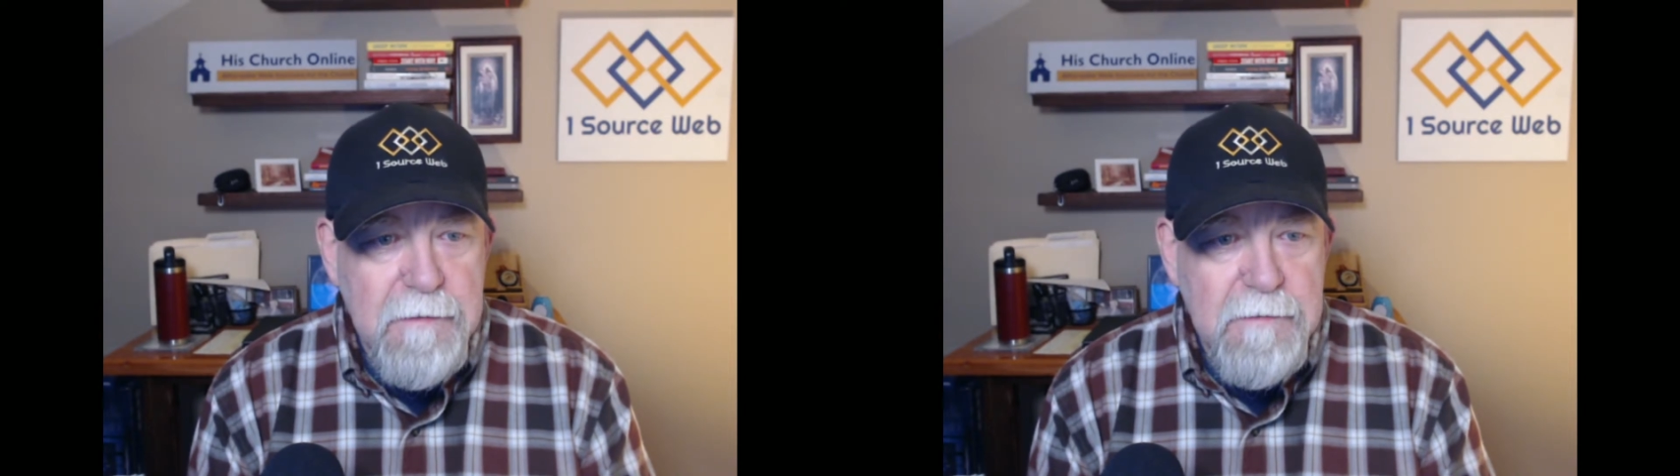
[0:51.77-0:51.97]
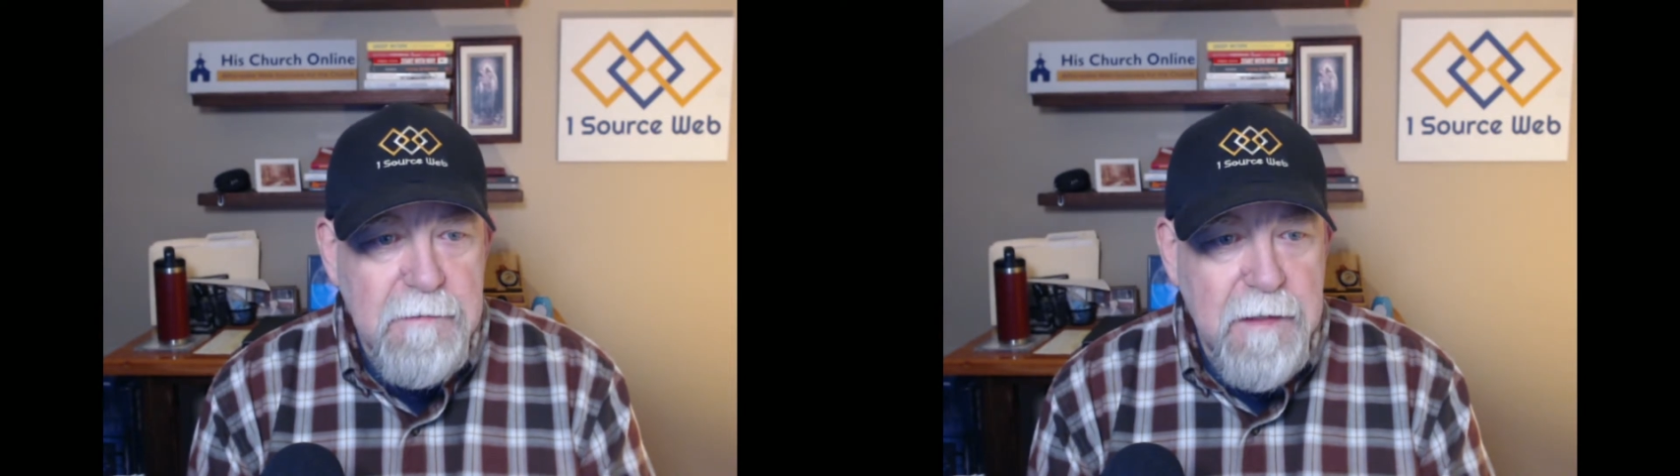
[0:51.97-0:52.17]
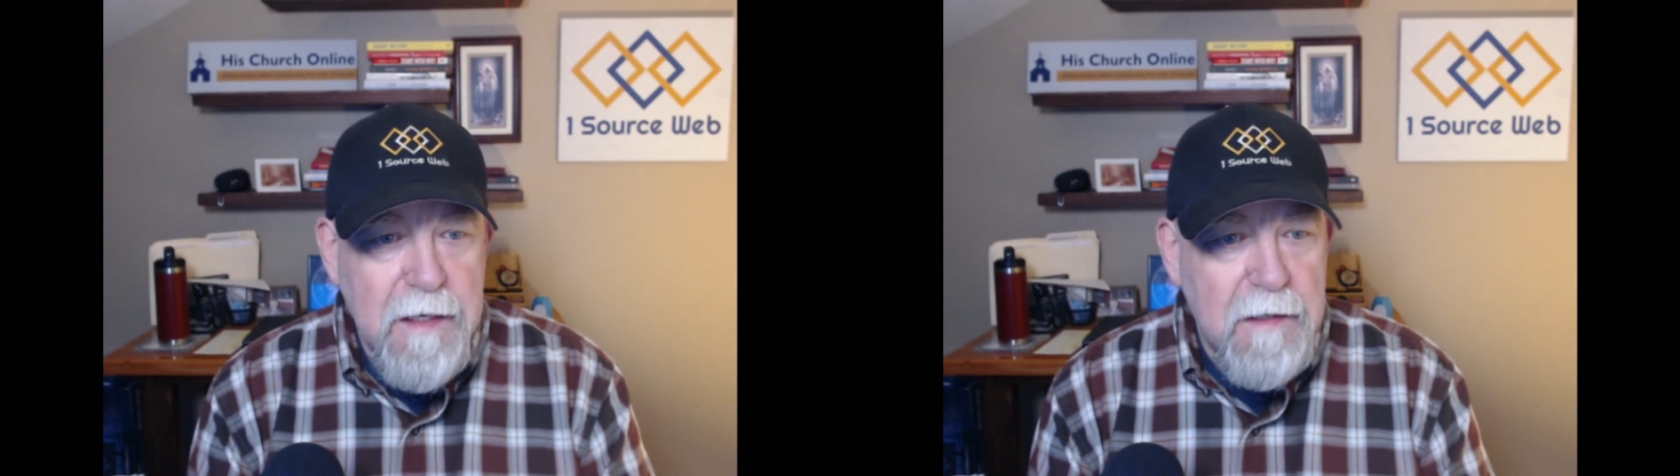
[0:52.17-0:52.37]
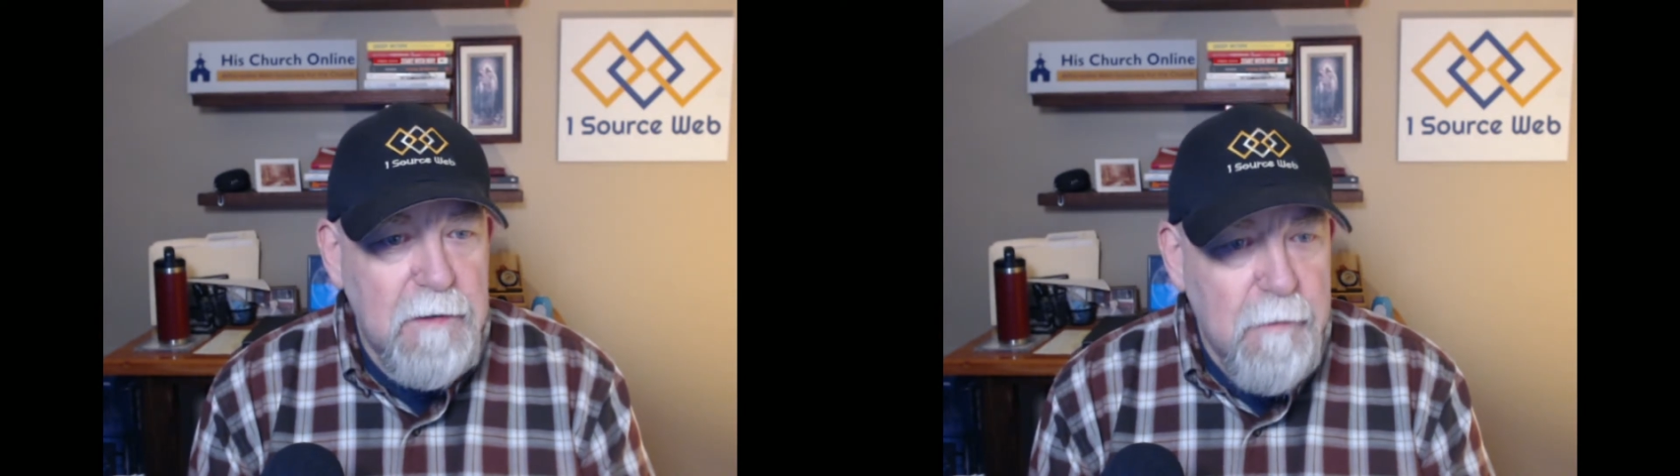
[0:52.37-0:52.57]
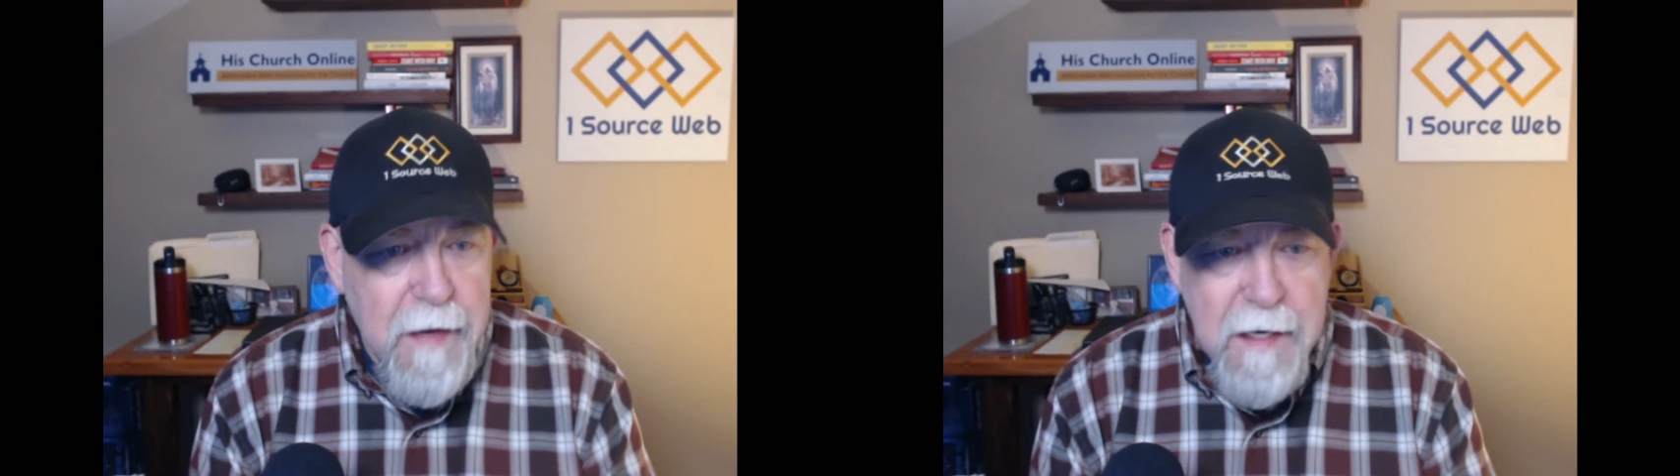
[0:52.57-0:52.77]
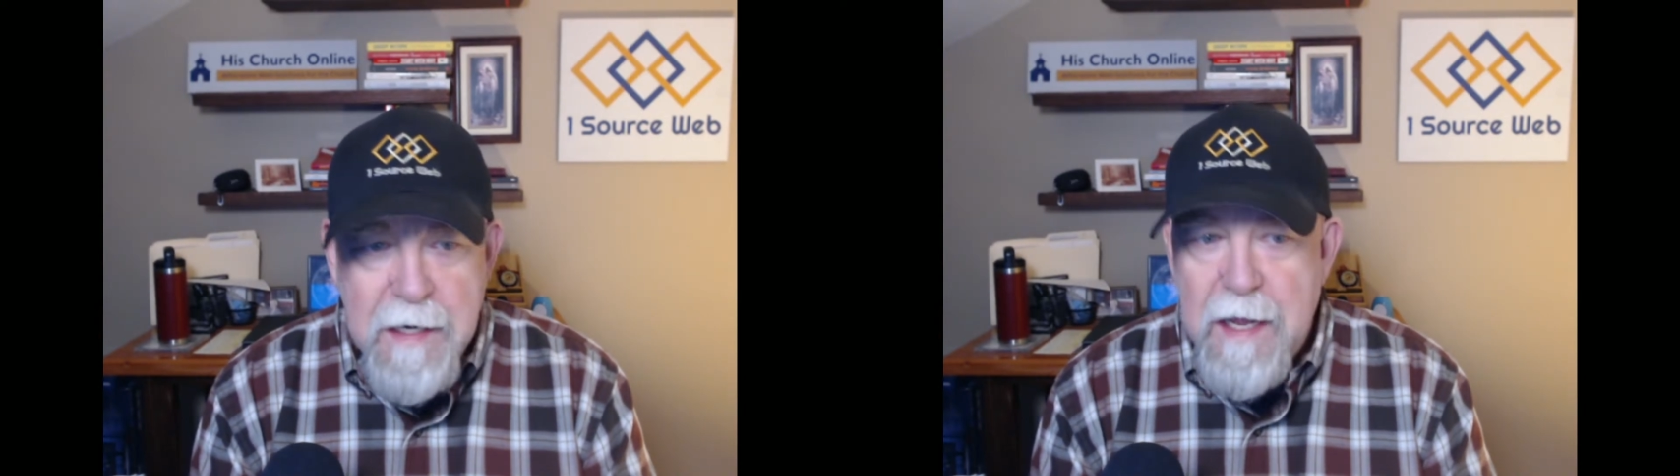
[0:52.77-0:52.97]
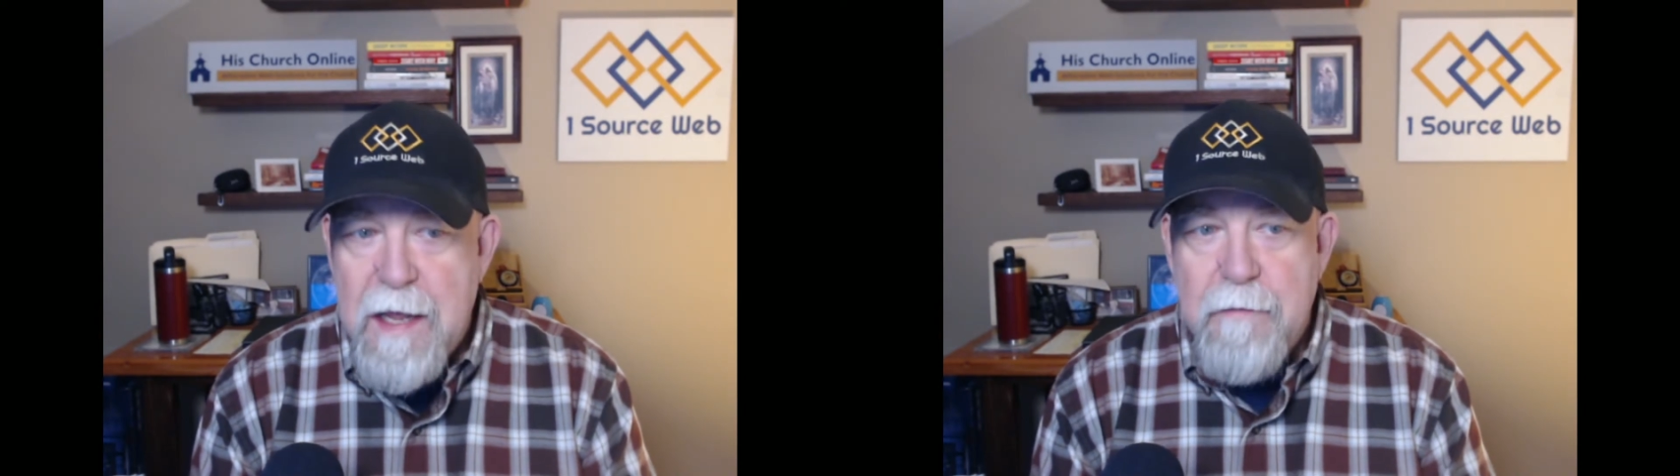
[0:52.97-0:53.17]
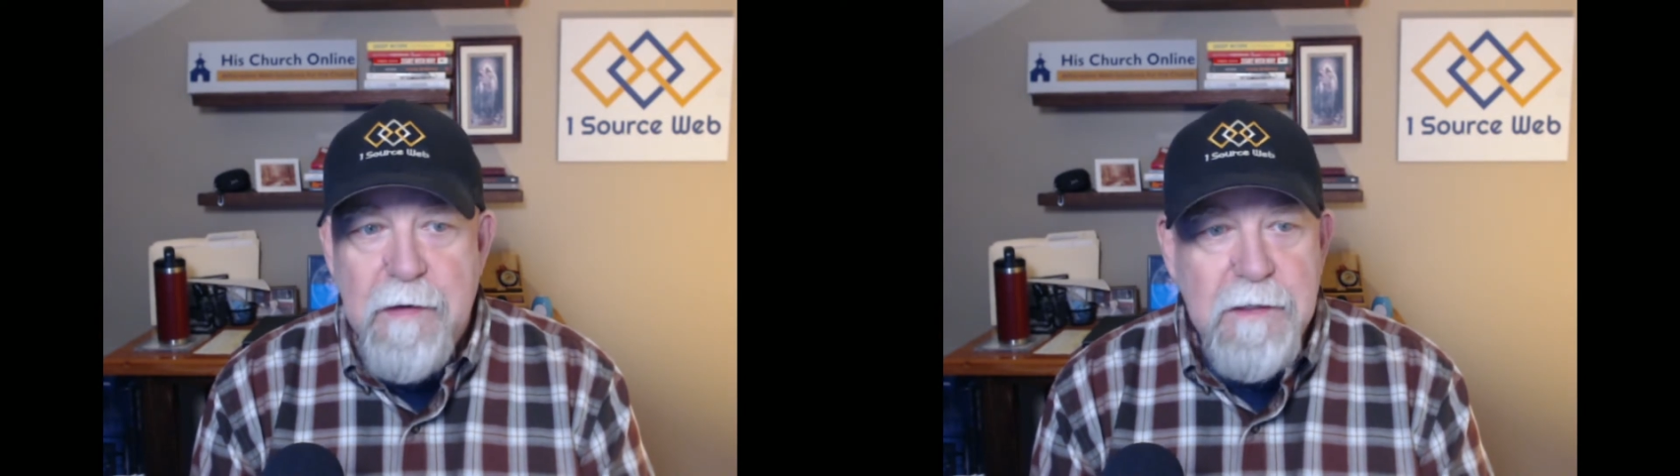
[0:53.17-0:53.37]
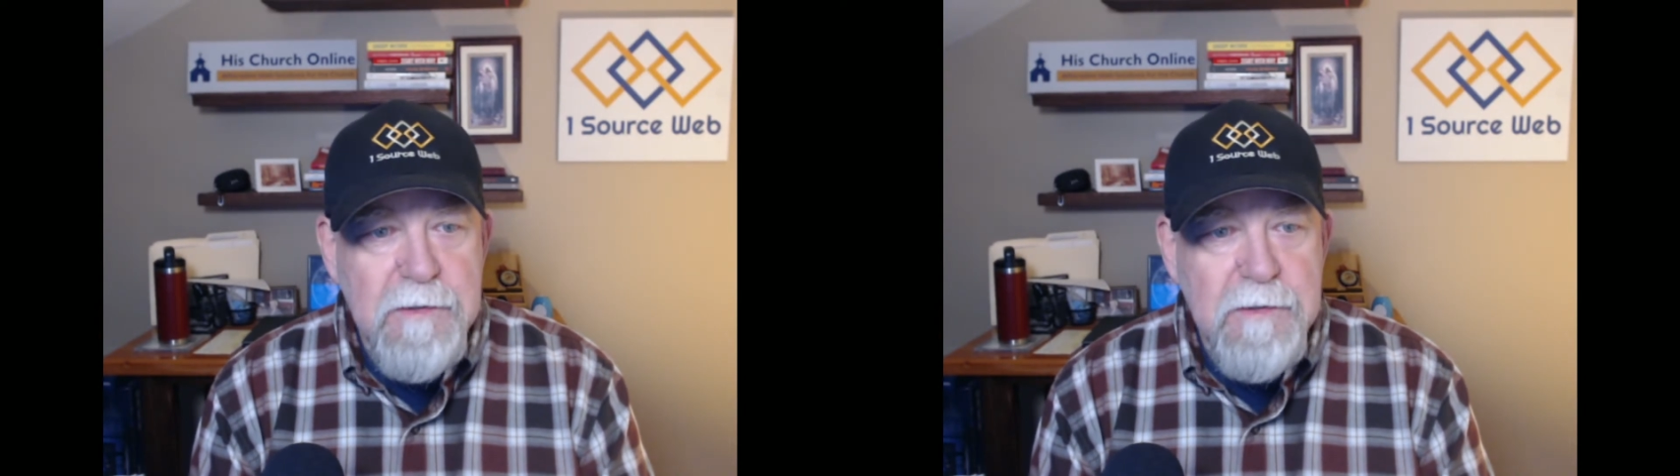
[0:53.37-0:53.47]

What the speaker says: getting a domain name and